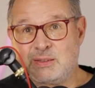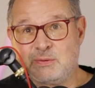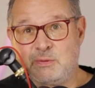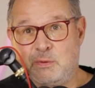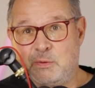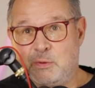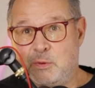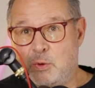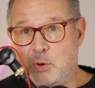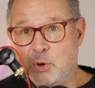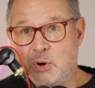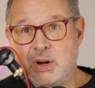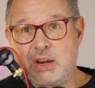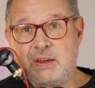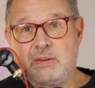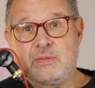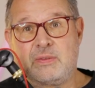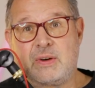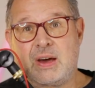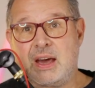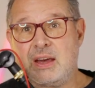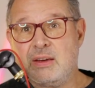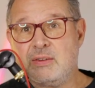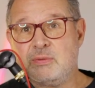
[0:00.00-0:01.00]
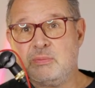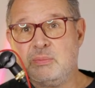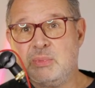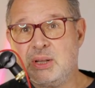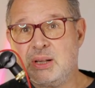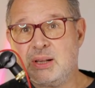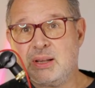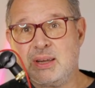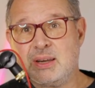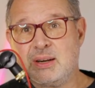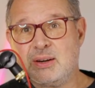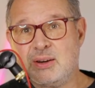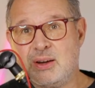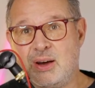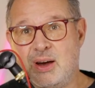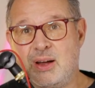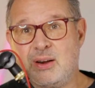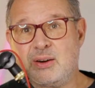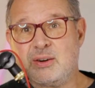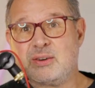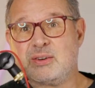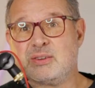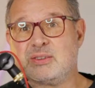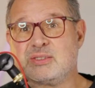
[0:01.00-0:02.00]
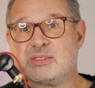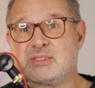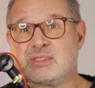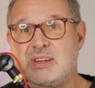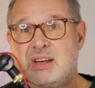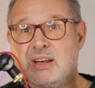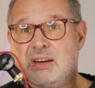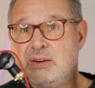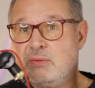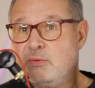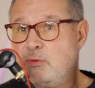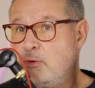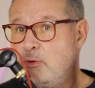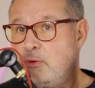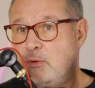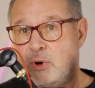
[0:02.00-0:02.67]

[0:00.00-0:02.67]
$45 million and